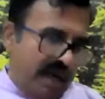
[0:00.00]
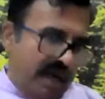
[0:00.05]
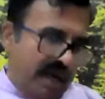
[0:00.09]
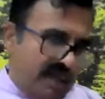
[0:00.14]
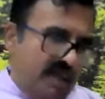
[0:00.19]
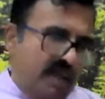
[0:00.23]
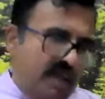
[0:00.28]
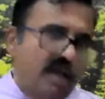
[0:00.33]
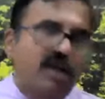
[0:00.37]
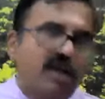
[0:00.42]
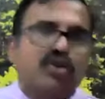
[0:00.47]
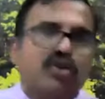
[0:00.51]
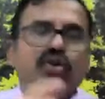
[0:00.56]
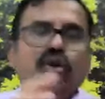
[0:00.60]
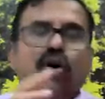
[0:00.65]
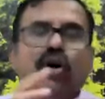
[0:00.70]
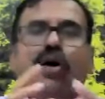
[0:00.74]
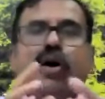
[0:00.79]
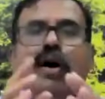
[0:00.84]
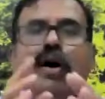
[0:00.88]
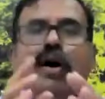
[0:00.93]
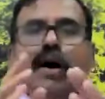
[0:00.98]
Correct.
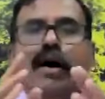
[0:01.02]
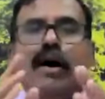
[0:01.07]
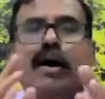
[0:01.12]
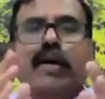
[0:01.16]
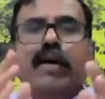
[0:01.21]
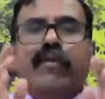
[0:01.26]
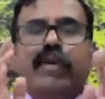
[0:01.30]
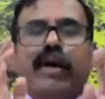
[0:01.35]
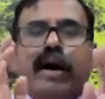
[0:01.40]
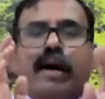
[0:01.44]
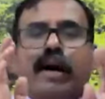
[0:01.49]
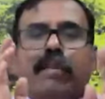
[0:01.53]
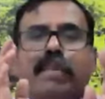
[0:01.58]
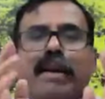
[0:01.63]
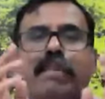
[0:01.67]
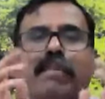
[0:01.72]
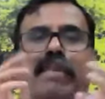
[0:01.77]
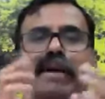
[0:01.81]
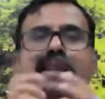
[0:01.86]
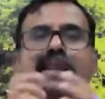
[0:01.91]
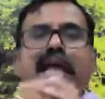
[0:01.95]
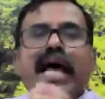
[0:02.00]
So,
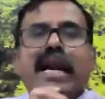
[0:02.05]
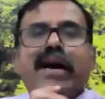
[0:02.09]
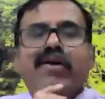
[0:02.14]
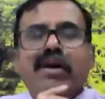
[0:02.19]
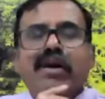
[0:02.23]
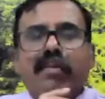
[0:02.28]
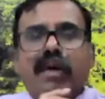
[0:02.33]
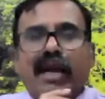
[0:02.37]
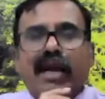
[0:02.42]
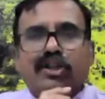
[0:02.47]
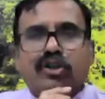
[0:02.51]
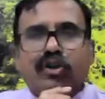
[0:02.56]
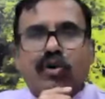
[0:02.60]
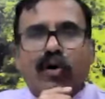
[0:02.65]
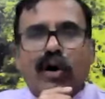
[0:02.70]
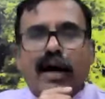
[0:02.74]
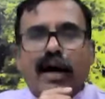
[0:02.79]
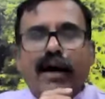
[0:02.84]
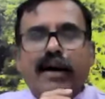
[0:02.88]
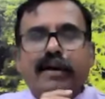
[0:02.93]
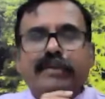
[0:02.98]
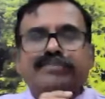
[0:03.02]
Brahmajnanavali
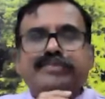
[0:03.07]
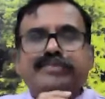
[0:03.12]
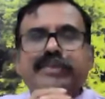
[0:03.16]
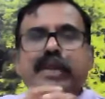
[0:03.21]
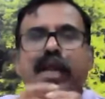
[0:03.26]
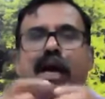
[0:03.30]
Malasloka,